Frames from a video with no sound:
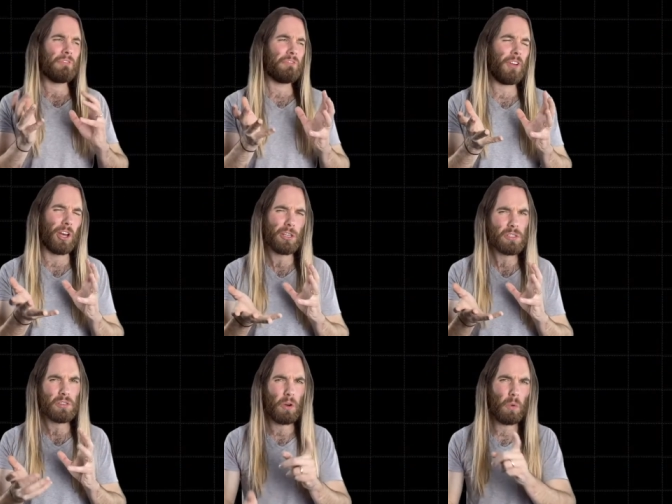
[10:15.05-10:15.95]

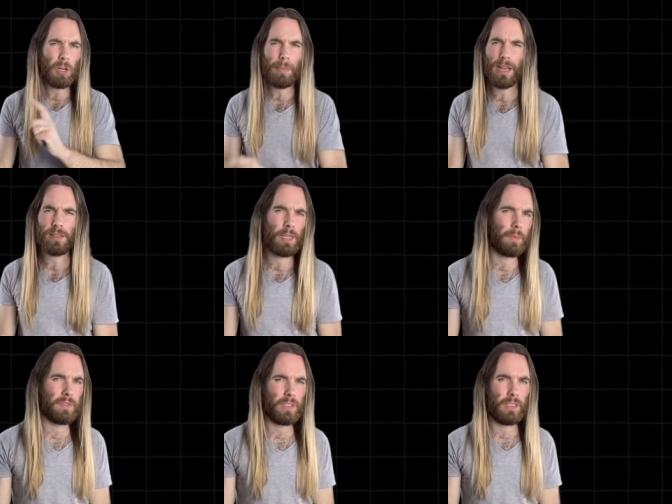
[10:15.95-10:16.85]
first, what about some
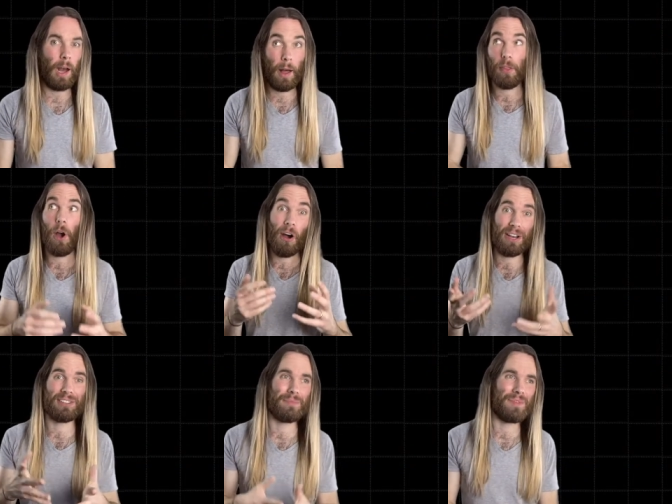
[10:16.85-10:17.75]
of the other
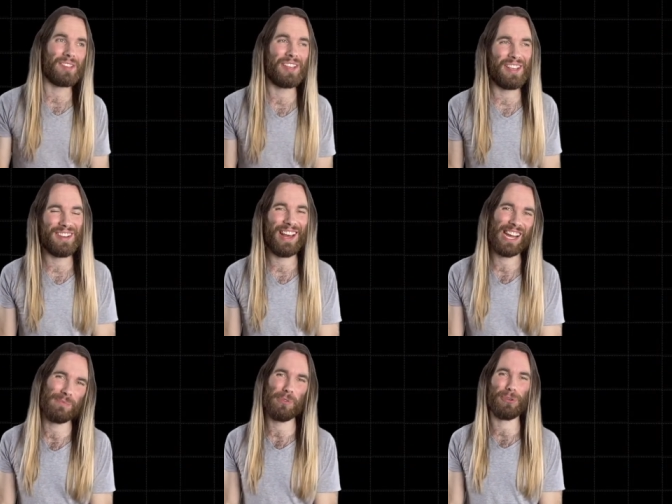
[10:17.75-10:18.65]
items in
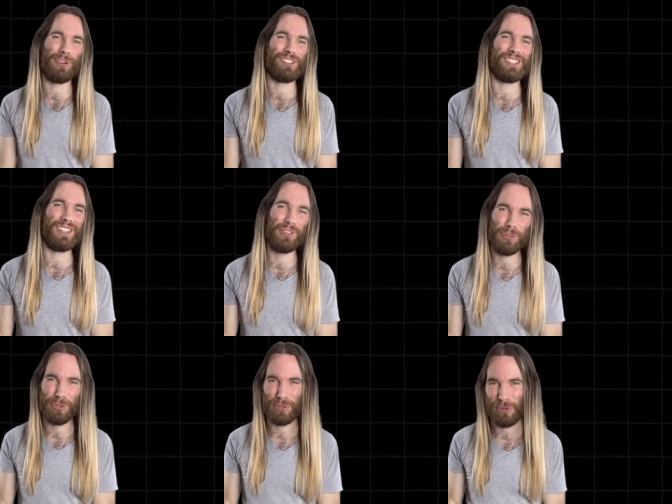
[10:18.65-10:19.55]
Animal Crossing
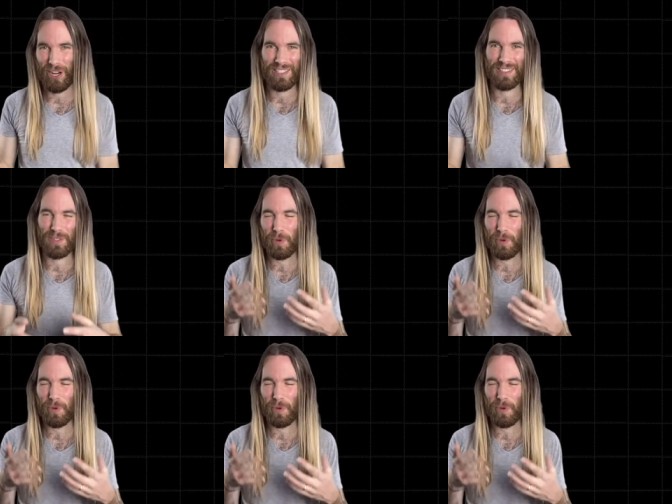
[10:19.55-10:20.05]
New Horizons?